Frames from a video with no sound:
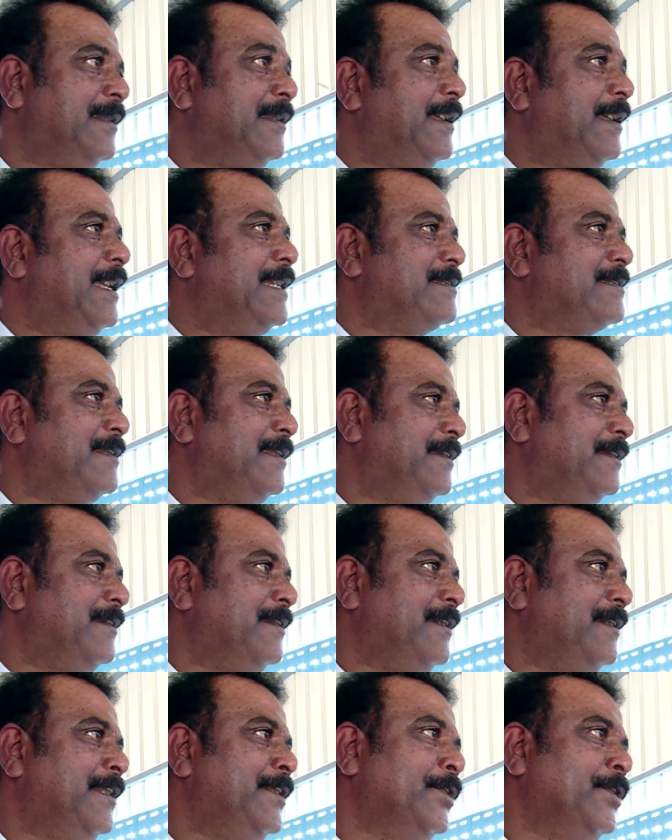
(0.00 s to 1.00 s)
as like
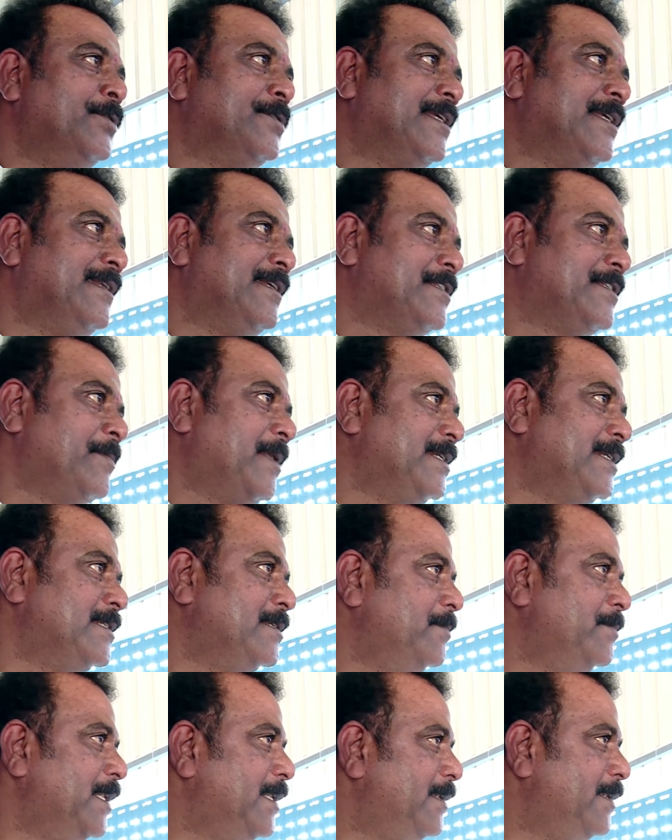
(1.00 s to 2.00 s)
an end user
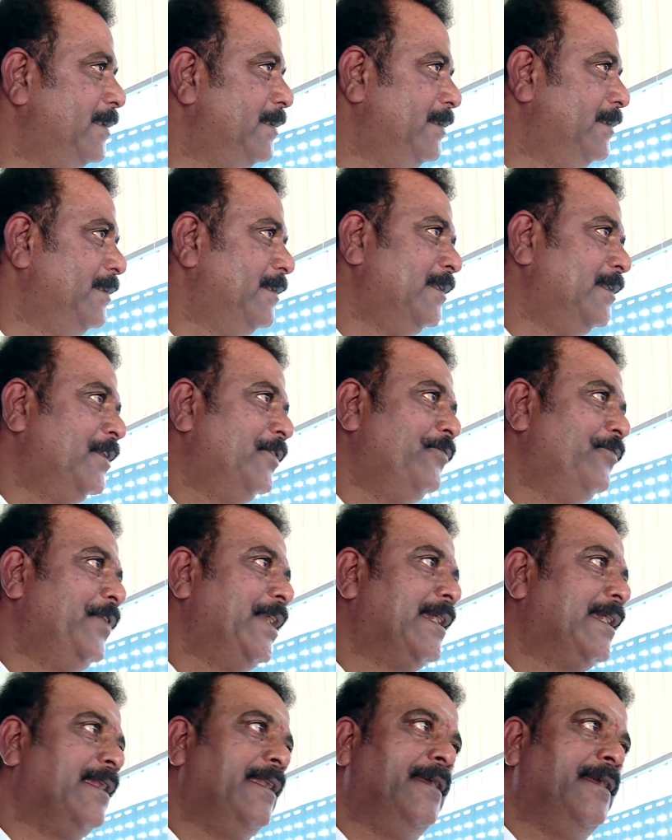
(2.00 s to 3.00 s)
responsibility, we
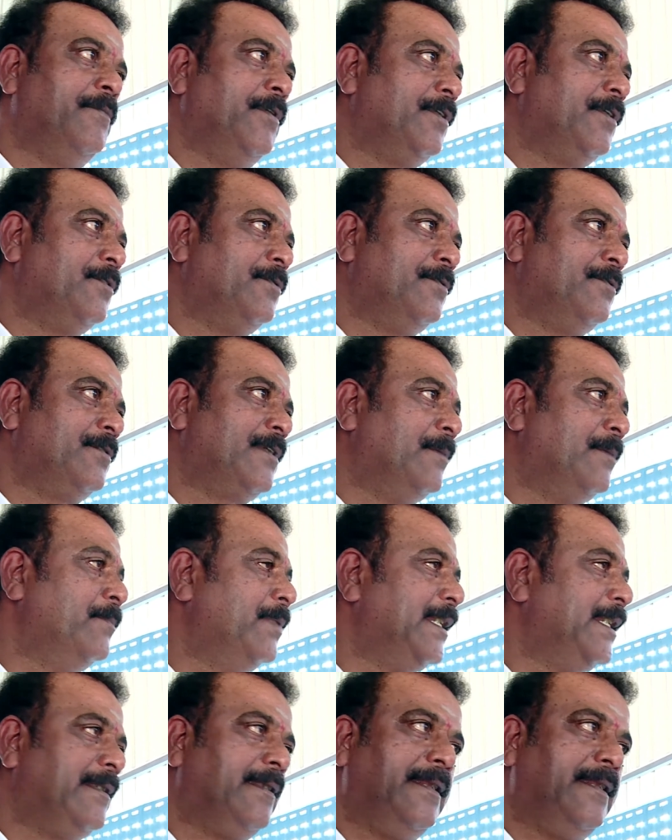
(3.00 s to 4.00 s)
can able to
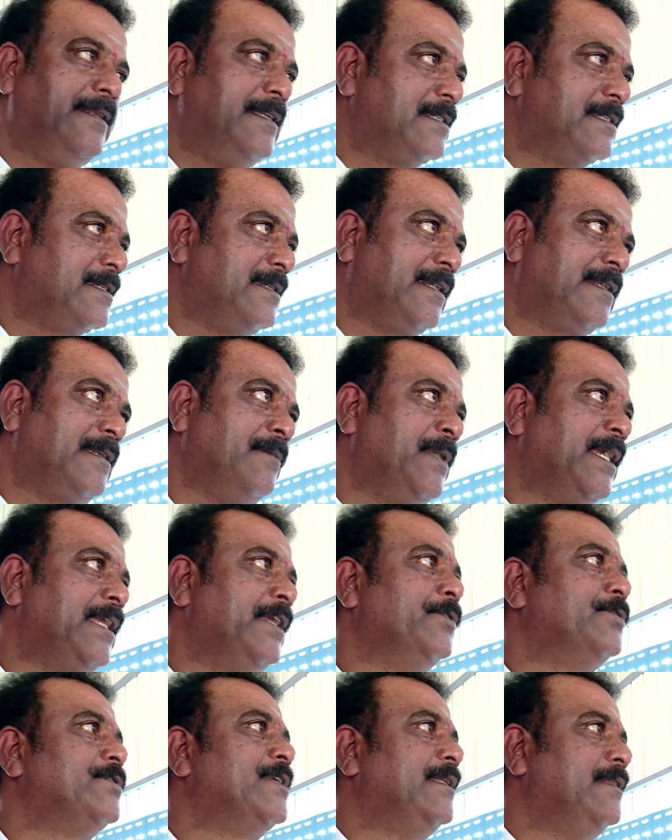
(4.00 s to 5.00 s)
completely destruct by
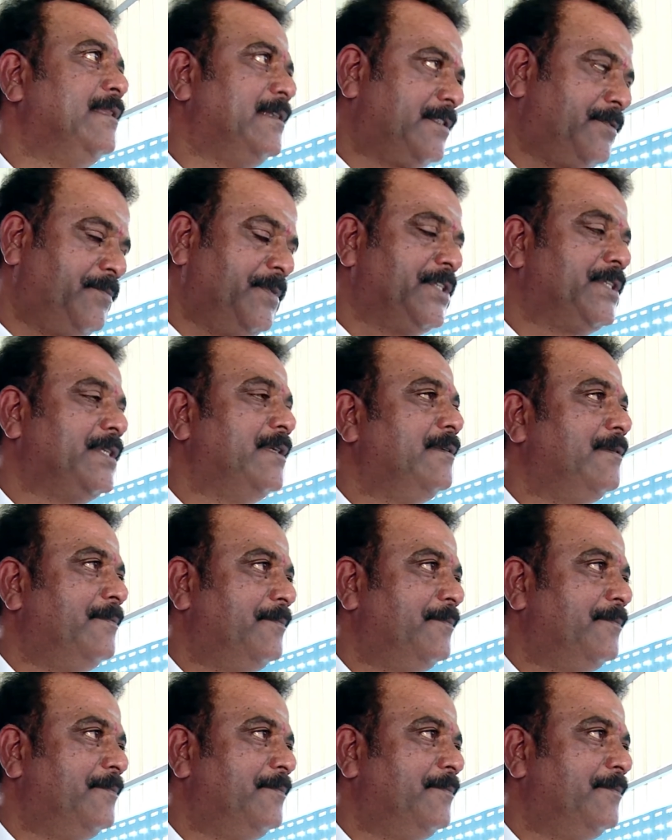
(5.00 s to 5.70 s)
using this machine.